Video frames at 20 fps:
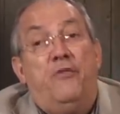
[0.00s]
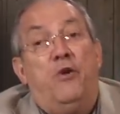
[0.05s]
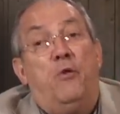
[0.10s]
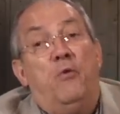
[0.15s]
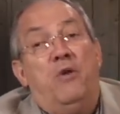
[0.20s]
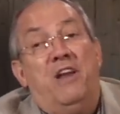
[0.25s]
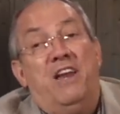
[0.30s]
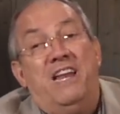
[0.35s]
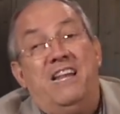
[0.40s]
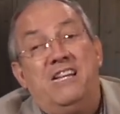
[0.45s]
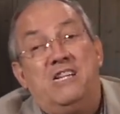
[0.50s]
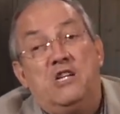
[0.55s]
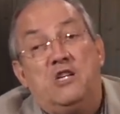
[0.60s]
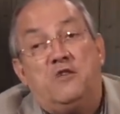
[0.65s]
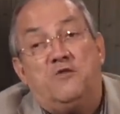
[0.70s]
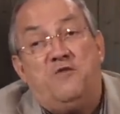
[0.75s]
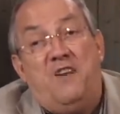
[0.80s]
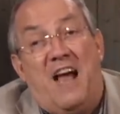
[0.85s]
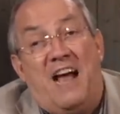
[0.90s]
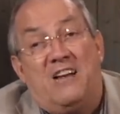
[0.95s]
The
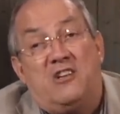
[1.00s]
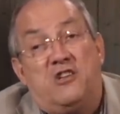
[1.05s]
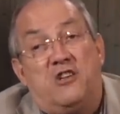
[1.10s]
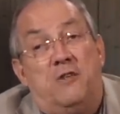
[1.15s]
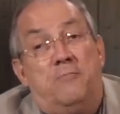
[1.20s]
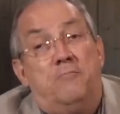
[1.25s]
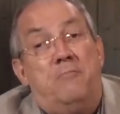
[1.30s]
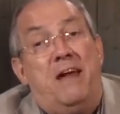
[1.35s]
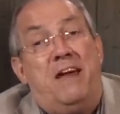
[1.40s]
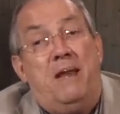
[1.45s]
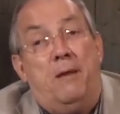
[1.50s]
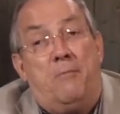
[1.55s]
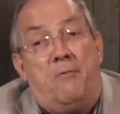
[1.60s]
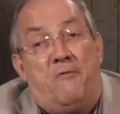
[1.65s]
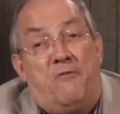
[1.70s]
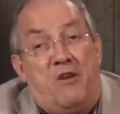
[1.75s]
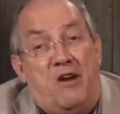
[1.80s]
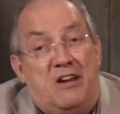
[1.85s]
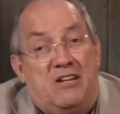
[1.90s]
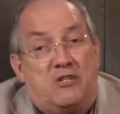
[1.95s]
religious faction made
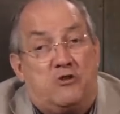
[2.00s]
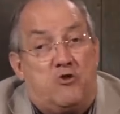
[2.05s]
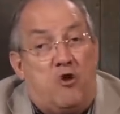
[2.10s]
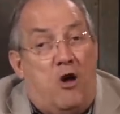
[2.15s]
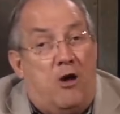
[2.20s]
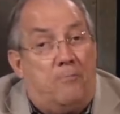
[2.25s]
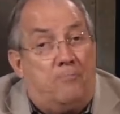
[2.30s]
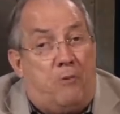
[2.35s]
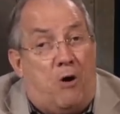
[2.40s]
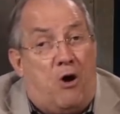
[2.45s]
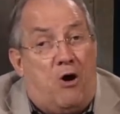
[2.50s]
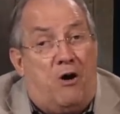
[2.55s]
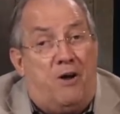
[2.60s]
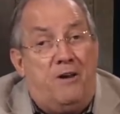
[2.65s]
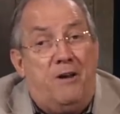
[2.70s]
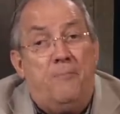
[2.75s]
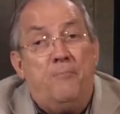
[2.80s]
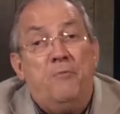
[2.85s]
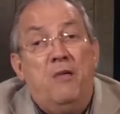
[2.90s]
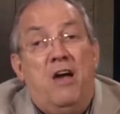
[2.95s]
up a very strong
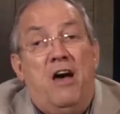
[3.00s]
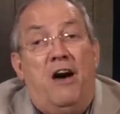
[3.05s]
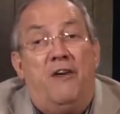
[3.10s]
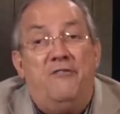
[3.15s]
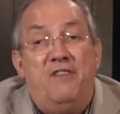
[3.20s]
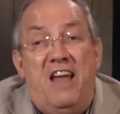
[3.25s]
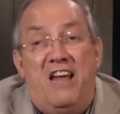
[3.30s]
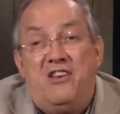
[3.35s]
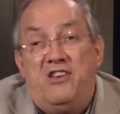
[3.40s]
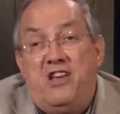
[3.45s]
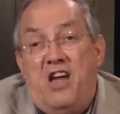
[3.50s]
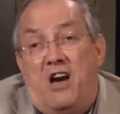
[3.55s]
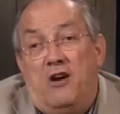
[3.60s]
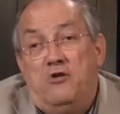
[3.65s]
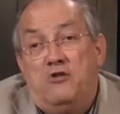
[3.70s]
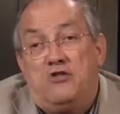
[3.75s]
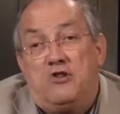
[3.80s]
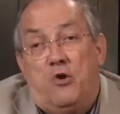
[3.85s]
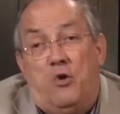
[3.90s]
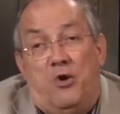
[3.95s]
part of
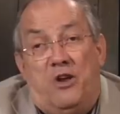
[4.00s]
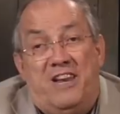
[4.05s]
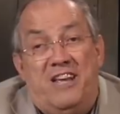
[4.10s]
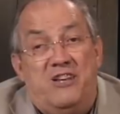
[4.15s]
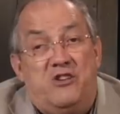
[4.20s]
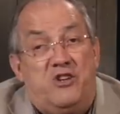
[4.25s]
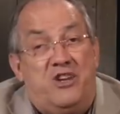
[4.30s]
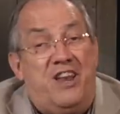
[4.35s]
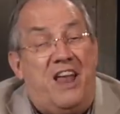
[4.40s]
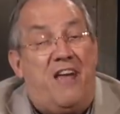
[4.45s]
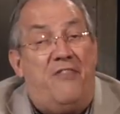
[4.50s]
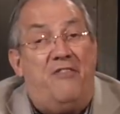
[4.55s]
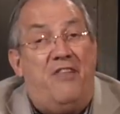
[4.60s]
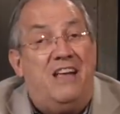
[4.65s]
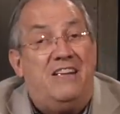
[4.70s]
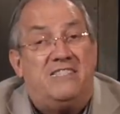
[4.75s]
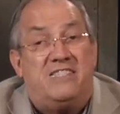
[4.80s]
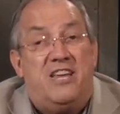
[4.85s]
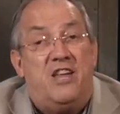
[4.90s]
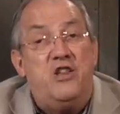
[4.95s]
Netanyahu's coalition,
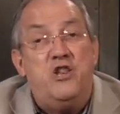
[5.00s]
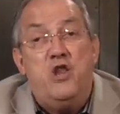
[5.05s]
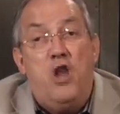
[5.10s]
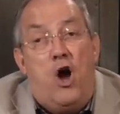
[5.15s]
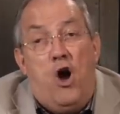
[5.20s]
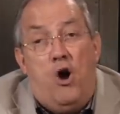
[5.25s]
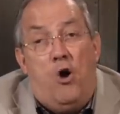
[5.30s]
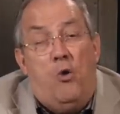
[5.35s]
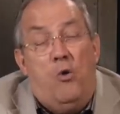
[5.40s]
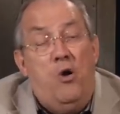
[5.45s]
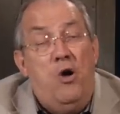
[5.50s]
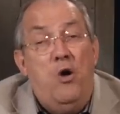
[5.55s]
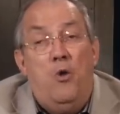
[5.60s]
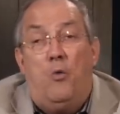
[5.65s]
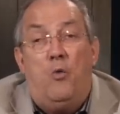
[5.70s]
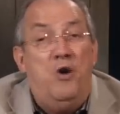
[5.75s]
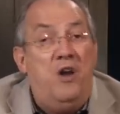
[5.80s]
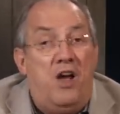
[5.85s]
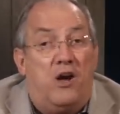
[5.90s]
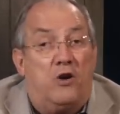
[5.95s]
and they said, no,
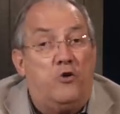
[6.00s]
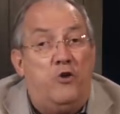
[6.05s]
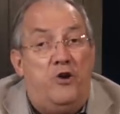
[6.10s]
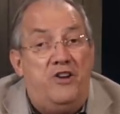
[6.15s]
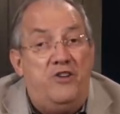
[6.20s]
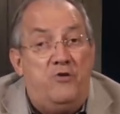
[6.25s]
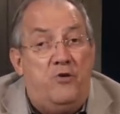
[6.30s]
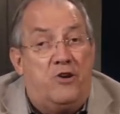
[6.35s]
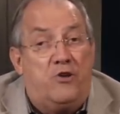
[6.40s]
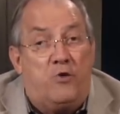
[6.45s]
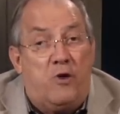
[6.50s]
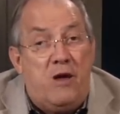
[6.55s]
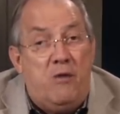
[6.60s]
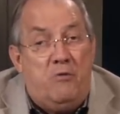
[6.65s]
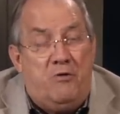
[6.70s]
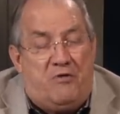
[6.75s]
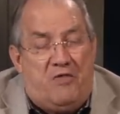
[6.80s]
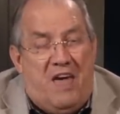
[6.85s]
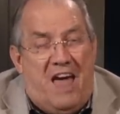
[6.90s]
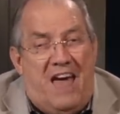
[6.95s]
we're not going to agree
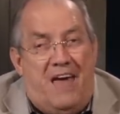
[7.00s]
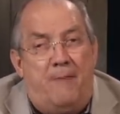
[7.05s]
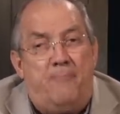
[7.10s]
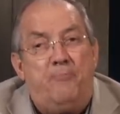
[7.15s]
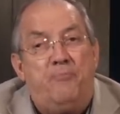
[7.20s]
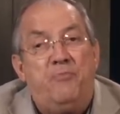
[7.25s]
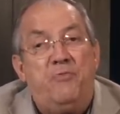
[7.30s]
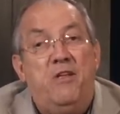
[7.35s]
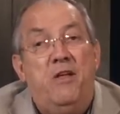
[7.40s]
with that.